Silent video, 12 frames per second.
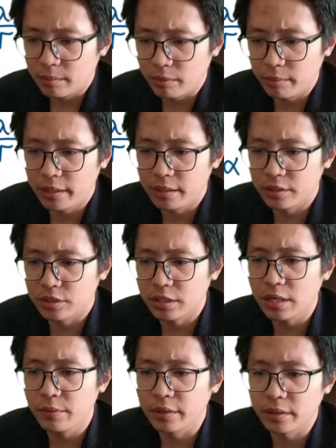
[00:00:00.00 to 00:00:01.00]
Moment
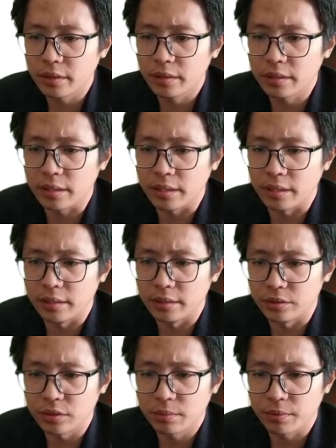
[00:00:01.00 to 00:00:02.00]
inertia, we got
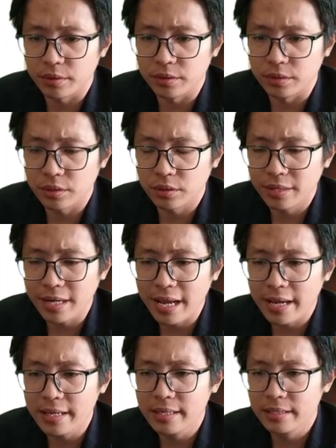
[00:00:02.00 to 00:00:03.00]

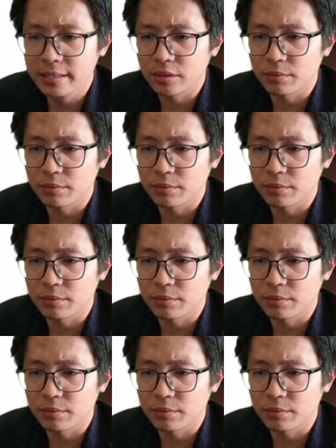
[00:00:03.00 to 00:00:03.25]
0.09,